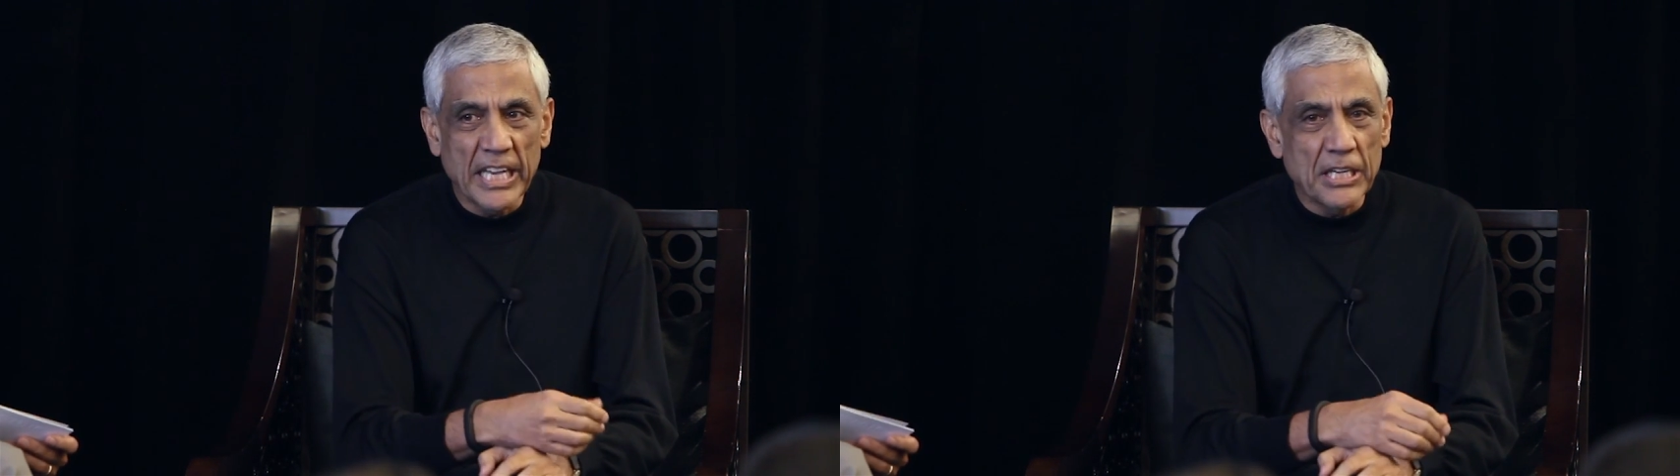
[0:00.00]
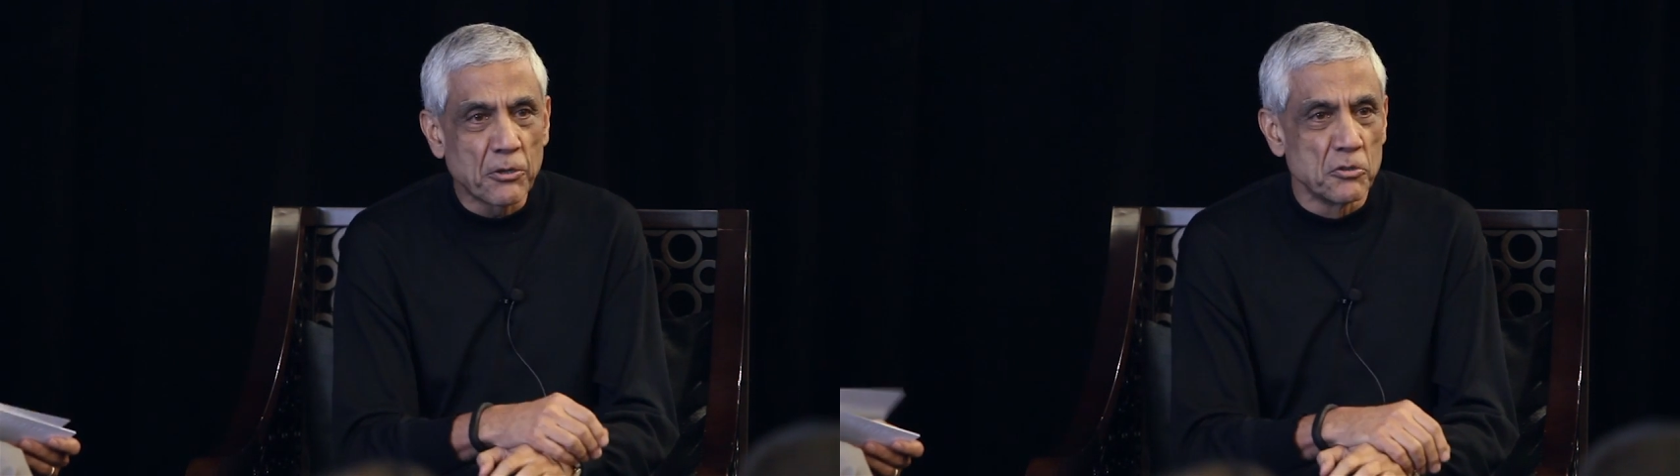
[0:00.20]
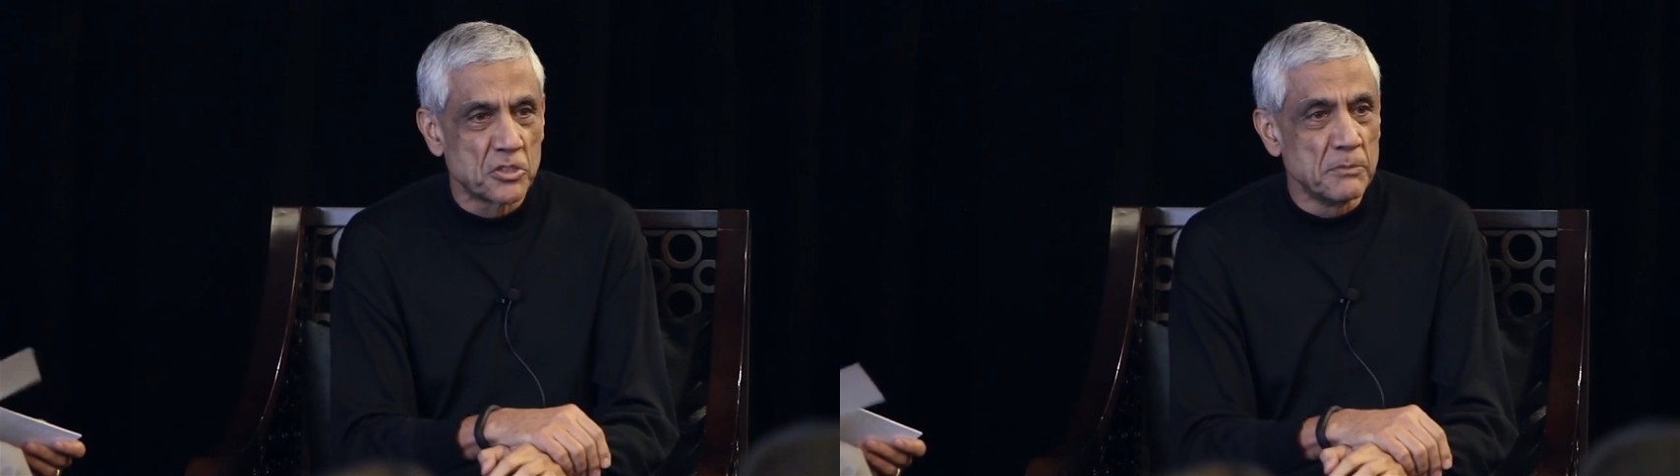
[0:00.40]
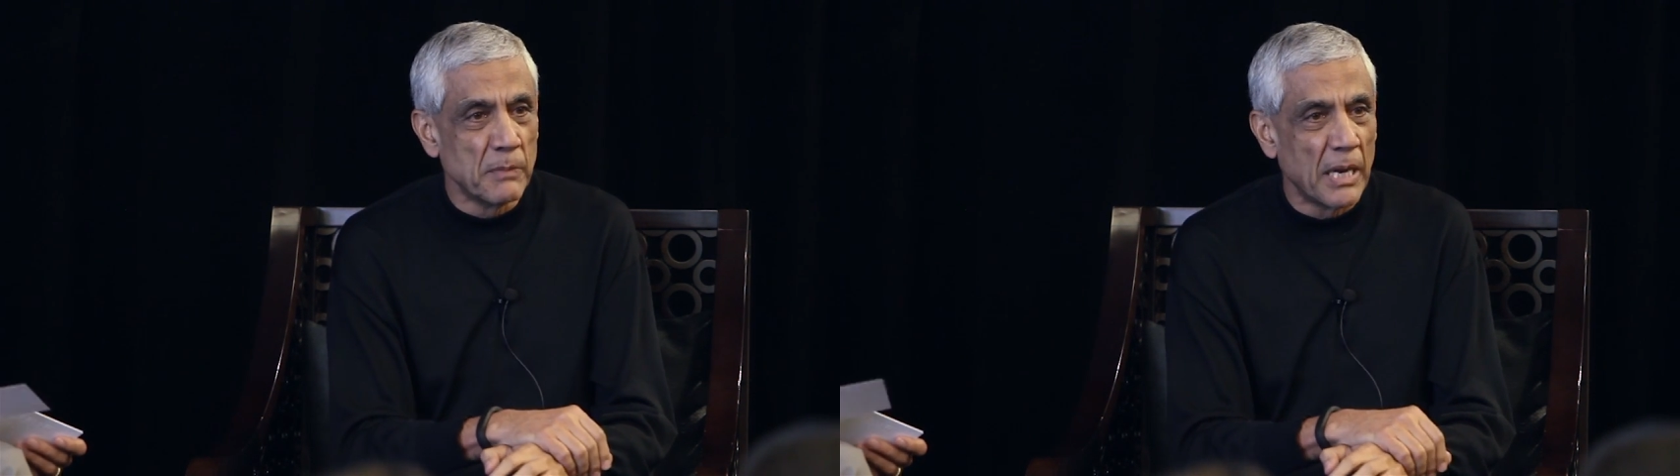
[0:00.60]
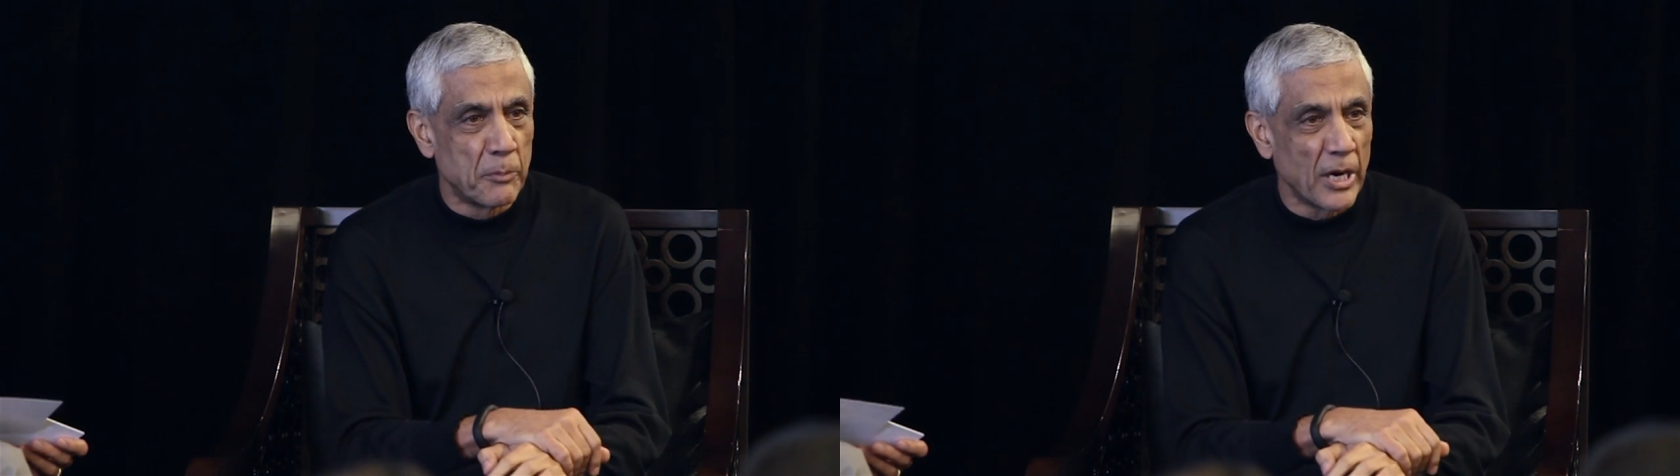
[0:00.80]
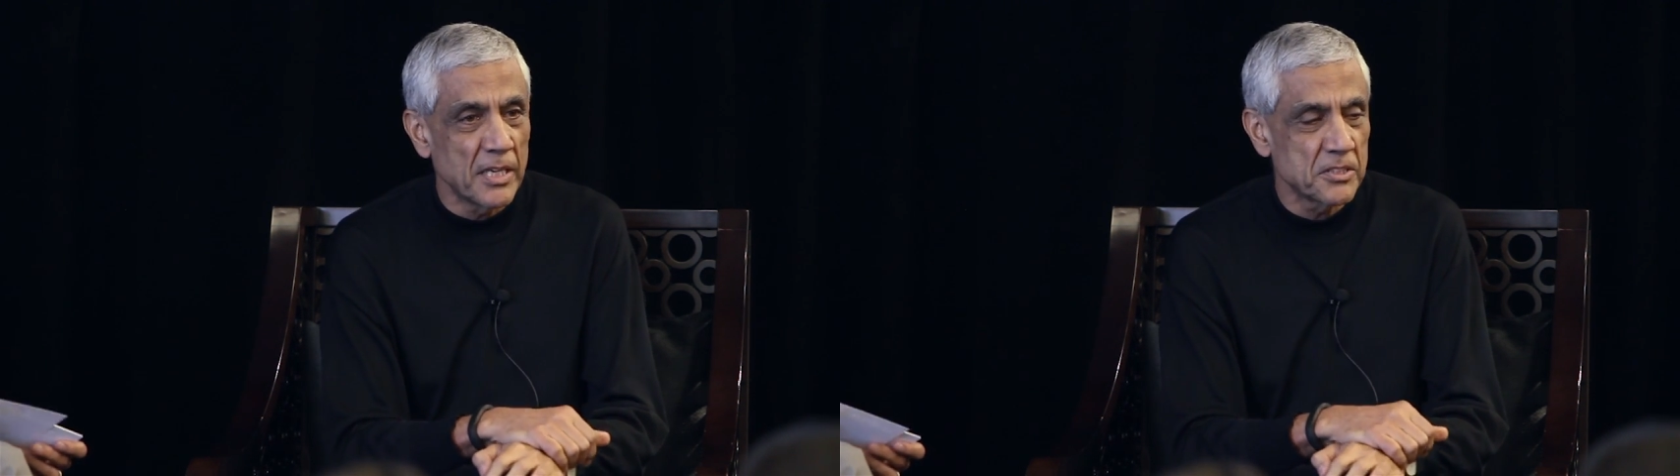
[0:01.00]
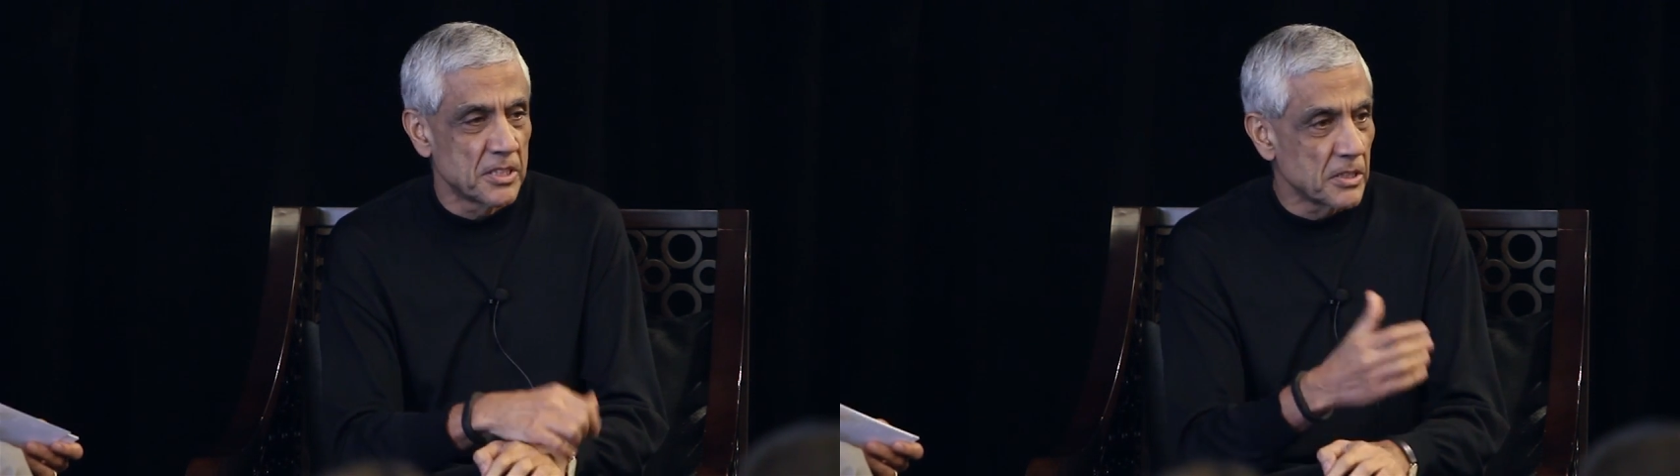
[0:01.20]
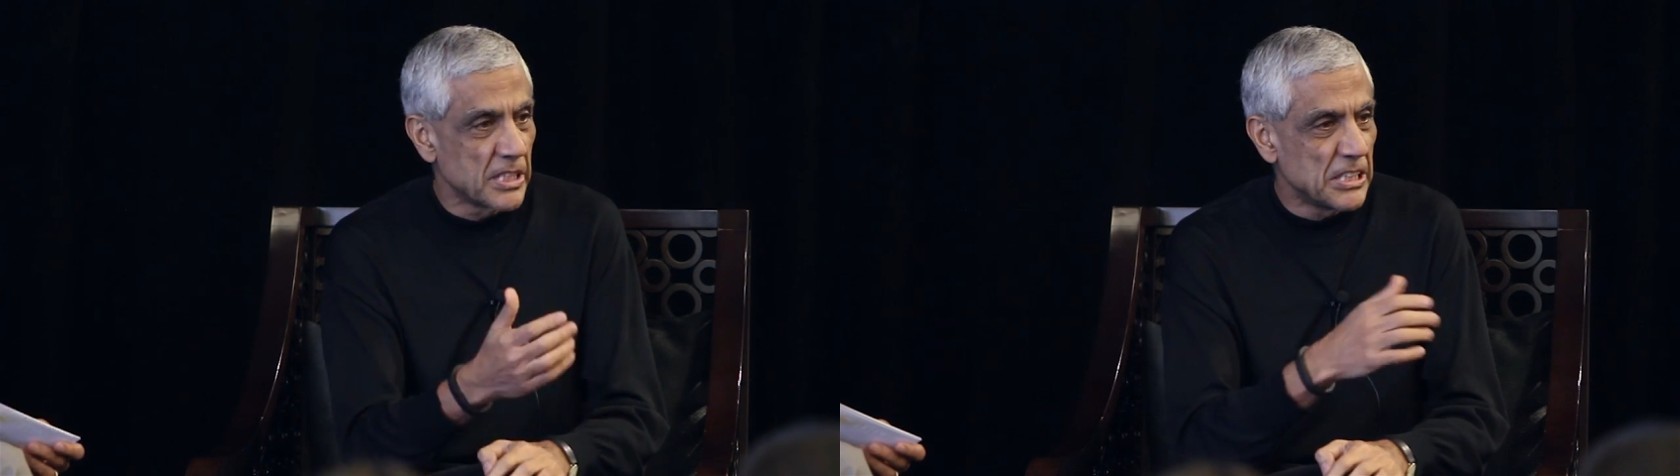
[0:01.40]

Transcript: ketones in my breath and